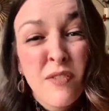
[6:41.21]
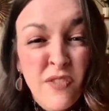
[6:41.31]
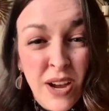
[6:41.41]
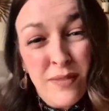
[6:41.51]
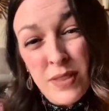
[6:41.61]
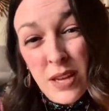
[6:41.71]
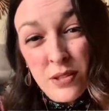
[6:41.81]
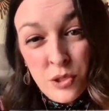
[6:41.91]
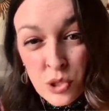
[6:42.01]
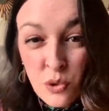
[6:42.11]

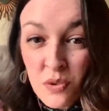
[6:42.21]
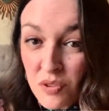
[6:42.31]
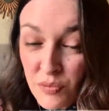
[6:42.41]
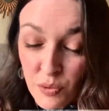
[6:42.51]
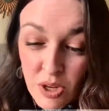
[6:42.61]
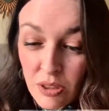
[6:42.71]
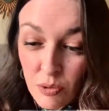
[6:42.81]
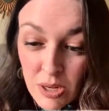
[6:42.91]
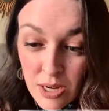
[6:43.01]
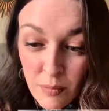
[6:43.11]

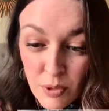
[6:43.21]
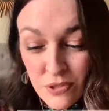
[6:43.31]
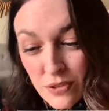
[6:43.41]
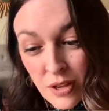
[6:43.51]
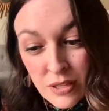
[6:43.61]
5,243 numbers,